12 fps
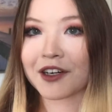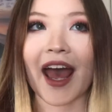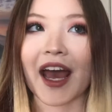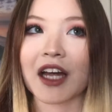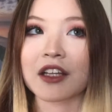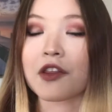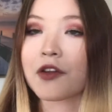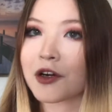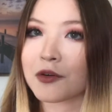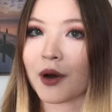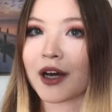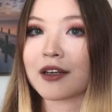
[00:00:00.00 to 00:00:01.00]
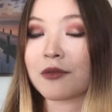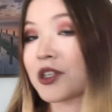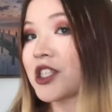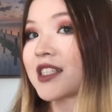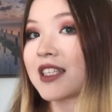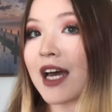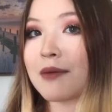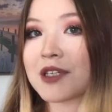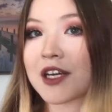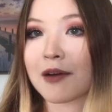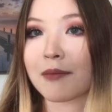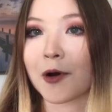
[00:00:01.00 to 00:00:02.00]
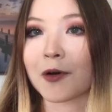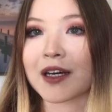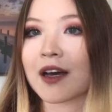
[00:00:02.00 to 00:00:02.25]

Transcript: And the third one, which is an empty component,